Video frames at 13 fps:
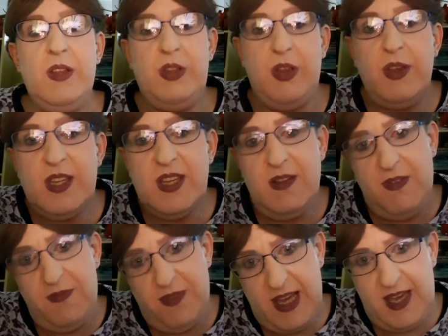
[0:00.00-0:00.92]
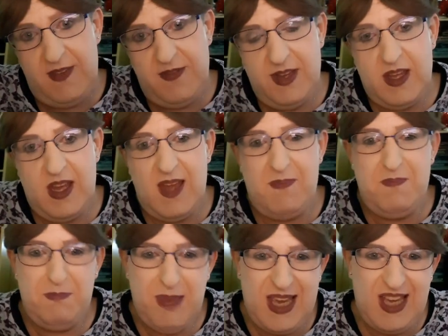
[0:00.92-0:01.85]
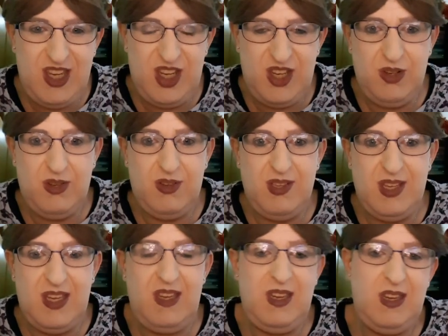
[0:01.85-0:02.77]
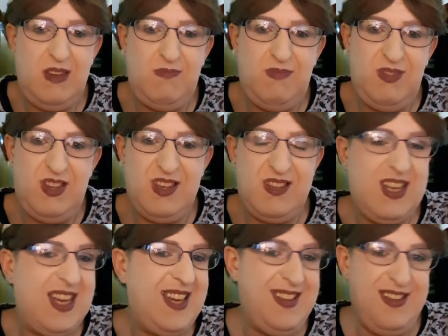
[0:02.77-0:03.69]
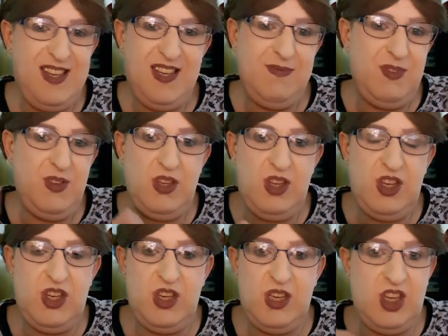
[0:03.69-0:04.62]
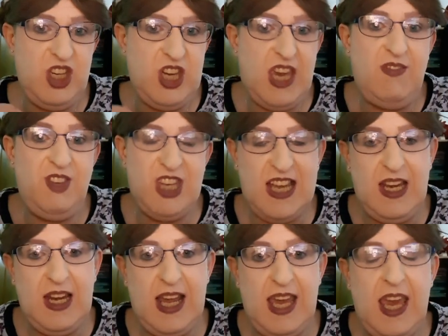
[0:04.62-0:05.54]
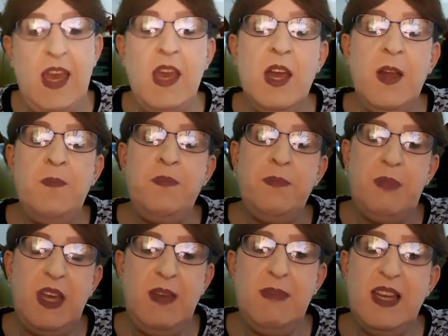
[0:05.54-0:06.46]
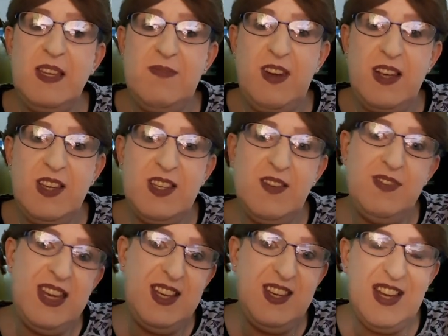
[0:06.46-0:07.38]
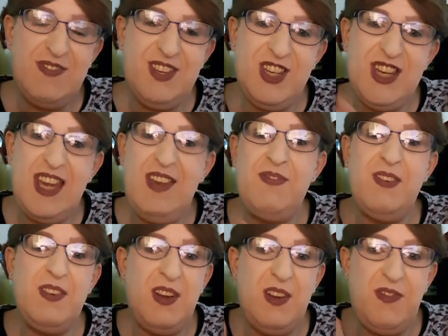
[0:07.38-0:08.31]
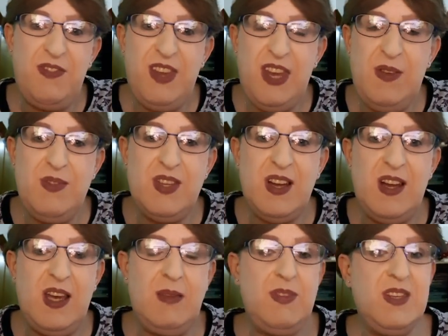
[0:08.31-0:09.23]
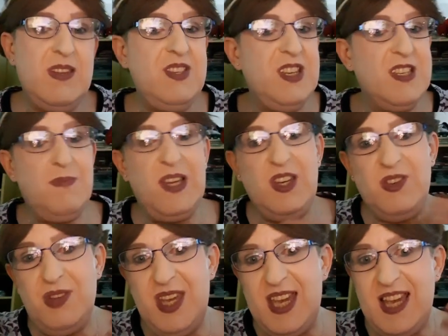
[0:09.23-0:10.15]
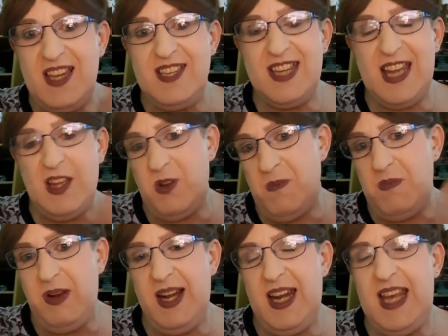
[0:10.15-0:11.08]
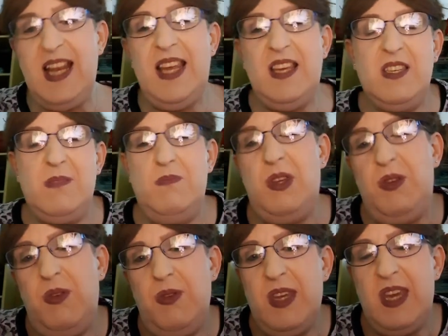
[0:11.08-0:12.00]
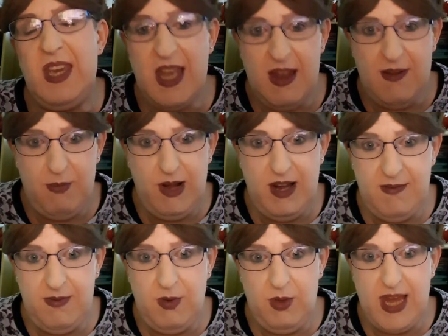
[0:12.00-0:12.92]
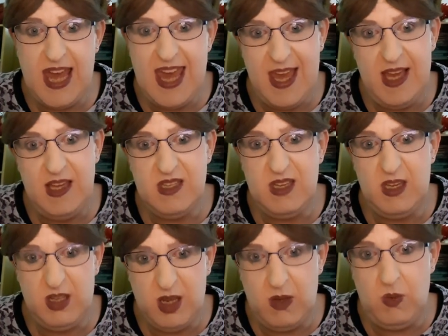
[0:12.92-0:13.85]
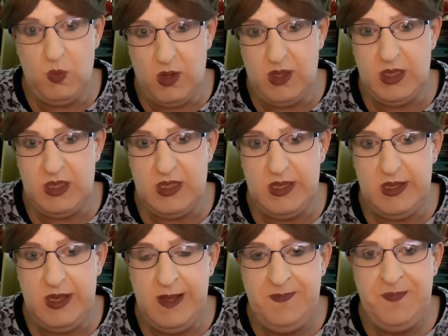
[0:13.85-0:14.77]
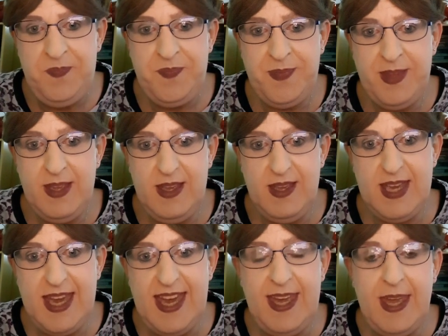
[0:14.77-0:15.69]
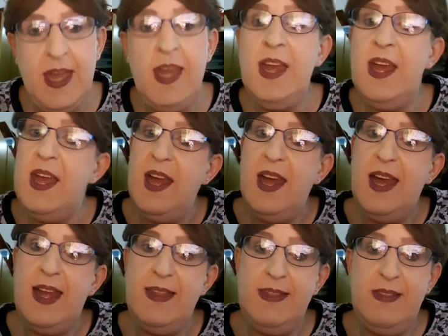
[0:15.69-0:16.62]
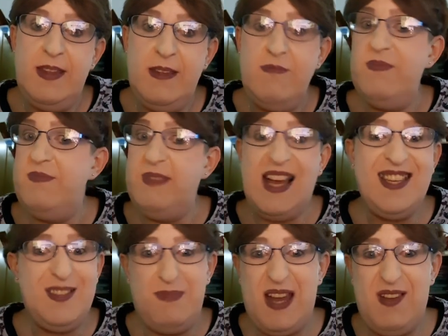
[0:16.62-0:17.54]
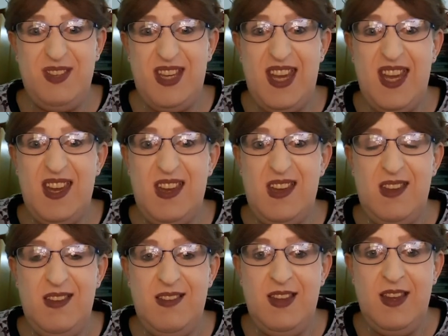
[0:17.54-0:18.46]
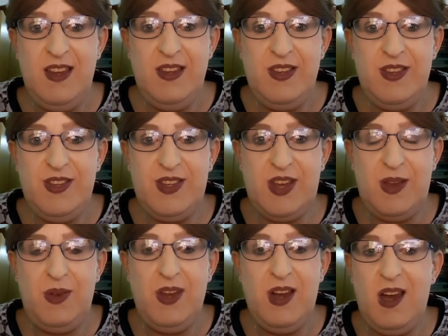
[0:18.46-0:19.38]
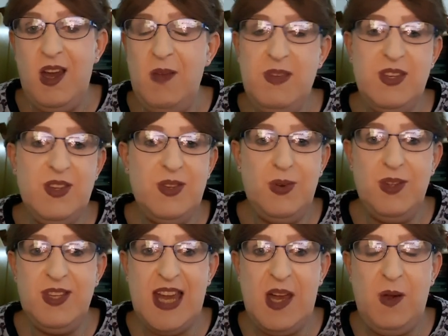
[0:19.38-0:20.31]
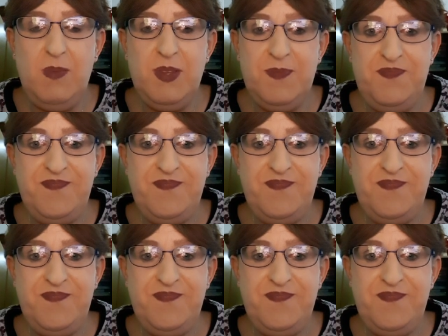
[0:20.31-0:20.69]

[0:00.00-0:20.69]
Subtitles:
Do yourself a favour and make sure that you just shave gently. But you may find yourself that you have to shave a few times just to make sure you get your skin completely smooth and get rid of all the hairs that you don't want. Okay, and that's about it. So I hope this all has helped.